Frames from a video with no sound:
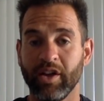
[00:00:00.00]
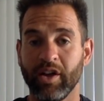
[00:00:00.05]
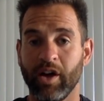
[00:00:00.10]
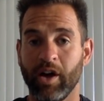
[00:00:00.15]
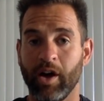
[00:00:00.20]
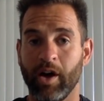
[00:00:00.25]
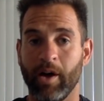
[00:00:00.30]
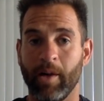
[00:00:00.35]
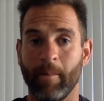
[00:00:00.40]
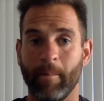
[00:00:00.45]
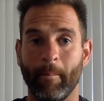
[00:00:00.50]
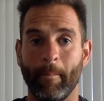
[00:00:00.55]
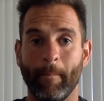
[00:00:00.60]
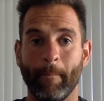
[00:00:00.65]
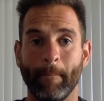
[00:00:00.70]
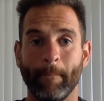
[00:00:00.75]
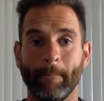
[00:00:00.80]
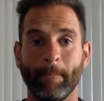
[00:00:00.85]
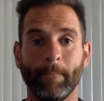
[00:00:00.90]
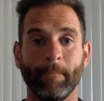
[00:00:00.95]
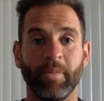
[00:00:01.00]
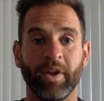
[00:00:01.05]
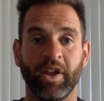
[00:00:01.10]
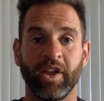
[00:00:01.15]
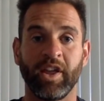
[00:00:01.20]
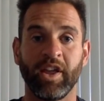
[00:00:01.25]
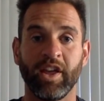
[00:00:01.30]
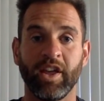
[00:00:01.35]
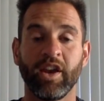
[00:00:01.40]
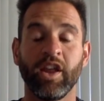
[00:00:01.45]
Um, but
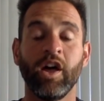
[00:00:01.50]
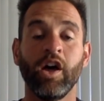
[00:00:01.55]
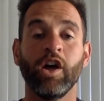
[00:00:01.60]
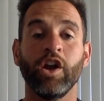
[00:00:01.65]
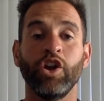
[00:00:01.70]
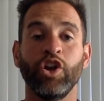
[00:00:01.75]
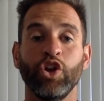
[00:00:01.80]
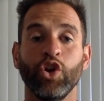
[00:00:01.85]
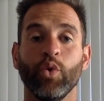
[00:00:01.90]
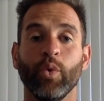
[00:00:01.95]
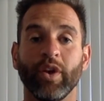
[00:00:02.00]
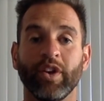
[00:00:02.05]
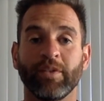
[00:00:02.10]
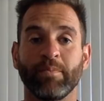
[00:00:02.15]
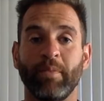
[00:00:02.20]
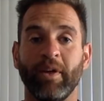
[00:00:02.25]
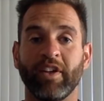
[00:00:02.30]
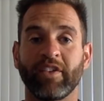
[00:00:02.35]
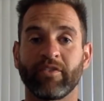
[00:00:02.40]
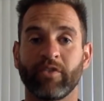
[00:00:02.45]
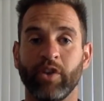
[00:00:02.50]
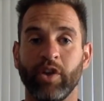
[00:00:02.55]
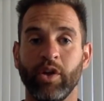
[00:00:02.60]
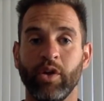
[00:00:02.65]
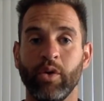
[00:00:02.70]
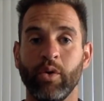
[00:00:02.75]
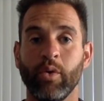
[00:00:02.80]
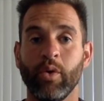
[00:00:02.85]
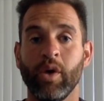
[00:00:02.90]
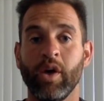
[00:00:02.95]
again, do what's best for
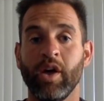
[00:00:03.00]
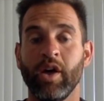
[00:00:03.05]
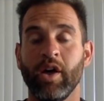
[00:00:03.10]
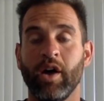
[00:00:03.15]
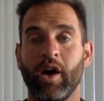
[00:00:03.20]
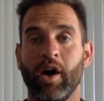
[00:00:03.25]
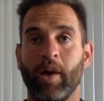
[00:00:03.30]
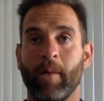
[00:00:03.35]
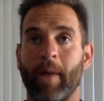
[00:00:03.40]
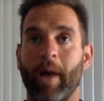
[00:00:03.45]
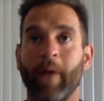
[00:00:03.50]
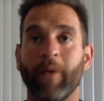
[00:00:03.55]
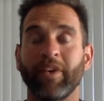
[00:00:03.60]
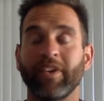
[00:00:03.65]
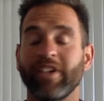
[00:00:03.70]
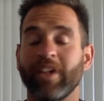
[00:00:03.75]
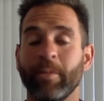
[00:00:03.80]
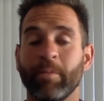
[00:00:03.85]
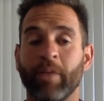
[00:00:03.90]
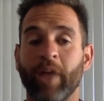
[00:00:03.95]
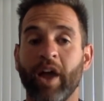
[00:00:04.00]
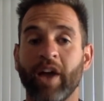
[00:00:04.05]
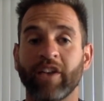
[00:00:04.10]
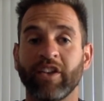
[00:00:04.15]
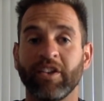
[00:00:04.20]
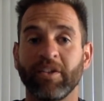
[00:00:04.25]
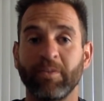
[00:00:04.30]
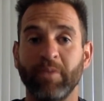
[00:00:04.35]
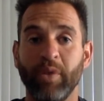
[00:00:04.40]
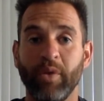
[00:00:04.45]
you. Um, I would say
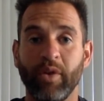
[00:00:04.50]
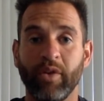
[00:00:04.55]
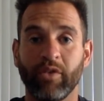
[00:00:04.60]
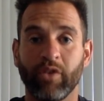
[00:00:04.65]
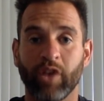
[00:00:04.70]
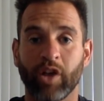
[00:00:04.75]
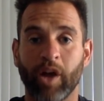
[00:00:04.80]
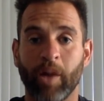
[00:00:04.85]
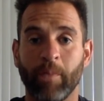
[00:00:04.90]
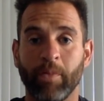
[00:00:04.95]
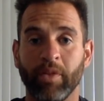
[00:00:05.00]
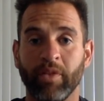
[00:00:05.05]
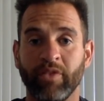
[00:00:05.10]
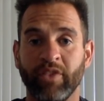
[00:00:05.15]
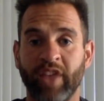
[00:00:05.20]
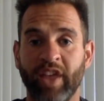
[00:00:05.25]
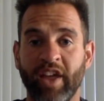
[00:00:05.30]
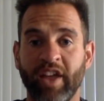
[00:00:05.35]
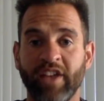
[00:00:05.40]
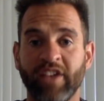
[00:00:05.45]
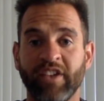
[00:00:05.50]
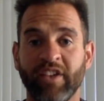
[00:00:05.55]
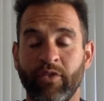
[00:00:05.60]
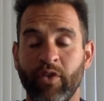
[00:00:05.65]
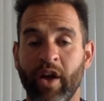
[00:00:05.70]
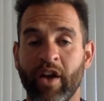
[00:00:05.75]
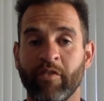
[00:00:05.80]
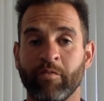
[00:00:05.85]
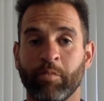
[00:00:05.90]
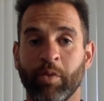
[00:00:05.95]
practice mewing for a couple of days
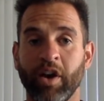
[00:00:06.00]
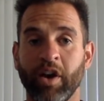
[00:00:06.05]
if you have